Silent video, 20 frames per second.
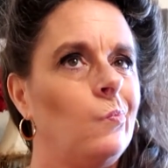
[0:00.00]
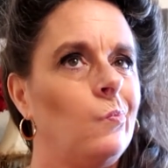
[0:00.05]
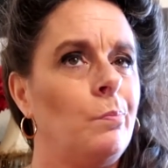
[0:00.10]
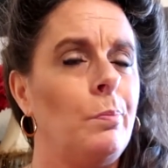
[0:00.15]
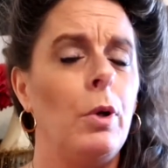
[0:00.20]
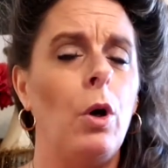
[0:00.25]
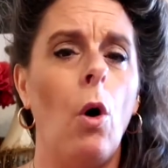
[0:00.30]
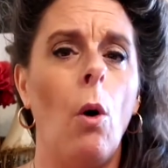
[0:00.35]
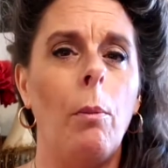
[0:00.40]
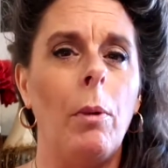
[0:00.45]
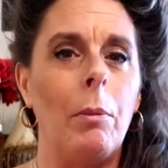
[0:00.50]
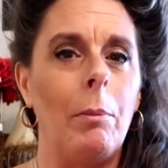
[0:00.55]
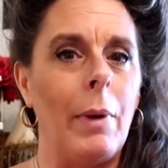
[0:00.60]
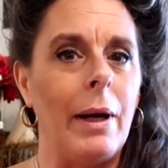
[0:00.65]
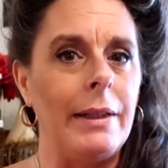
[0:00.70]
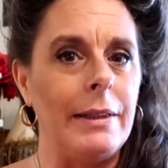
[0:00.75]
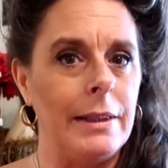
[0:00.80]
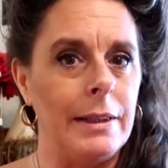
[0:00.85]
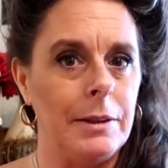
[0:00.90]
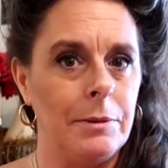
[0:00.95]
be
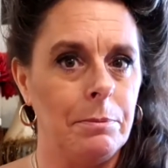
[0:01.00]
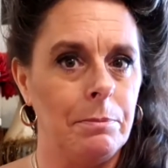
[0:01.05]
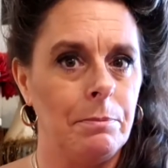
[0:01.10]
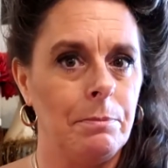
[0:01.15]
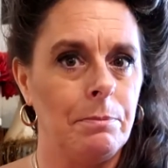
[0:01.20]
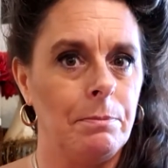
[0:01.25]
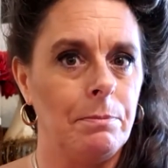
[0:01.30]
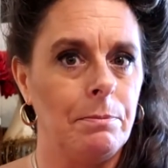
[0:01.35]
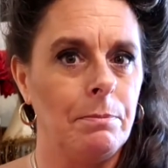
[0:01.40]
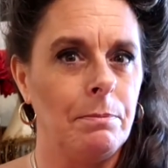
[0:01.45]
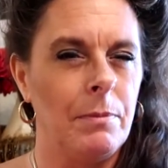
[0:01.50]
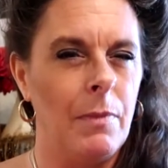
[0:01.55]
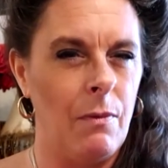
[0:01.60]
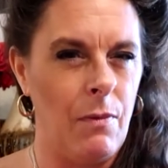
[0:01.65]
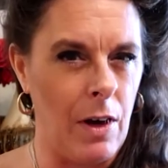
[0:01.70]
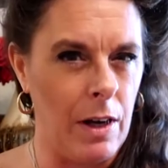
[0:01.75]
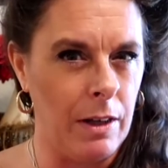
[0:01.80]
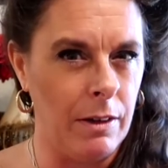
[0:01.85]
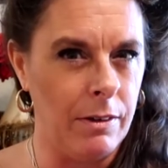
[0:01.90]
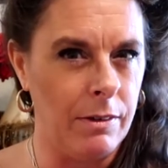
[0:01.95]
open-minded, if
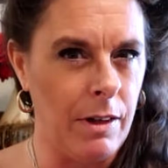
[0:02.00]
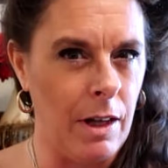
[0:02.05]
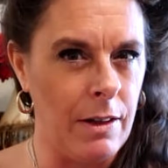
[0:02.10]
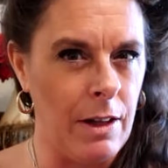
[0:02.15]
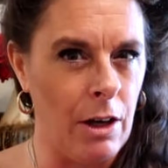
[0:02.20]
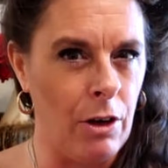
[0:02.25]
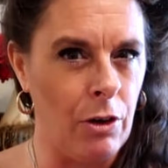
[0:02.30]
I can say that